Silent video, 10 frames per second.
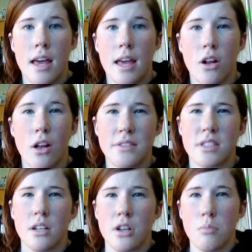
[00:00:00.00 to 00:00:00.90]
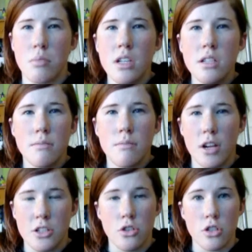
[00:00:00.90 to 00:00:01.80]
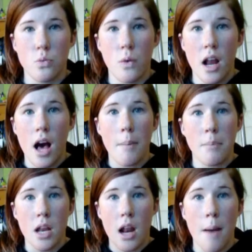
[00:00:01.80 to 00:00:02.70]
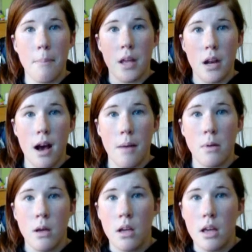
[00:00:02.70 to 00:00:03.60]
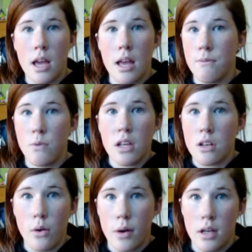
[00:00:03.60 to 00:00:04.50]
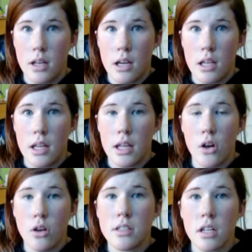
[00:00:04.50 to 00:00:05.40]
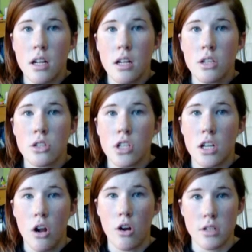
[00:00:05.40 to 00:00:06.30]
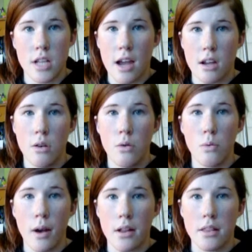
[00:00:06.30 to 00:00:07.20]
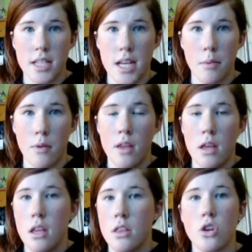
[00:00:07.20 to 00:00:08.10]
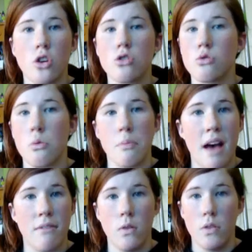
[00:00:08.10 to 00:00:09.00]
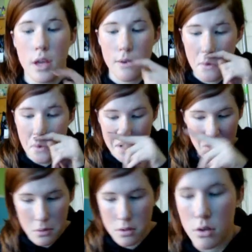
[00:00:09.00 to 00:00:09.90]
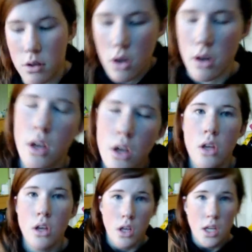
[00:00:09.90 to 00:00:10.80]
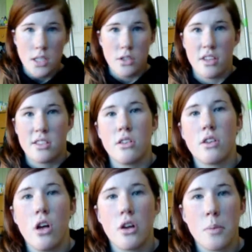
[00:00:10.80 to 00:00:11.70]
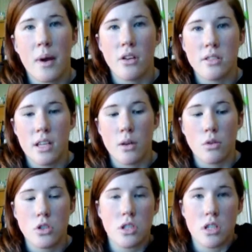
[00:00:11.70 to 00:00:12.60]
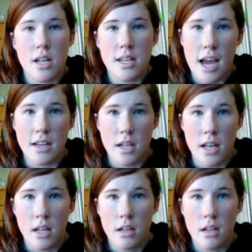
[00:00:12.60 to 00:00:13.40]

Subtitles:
and all of a sudden her blood pressure just went up and up and up. And we had no idea. And all of a sudden, she had a heart attack right on the table. The doctors were baffled. They had no idea what was going on. So they started calling her parents saying, well, she's going to die tonight.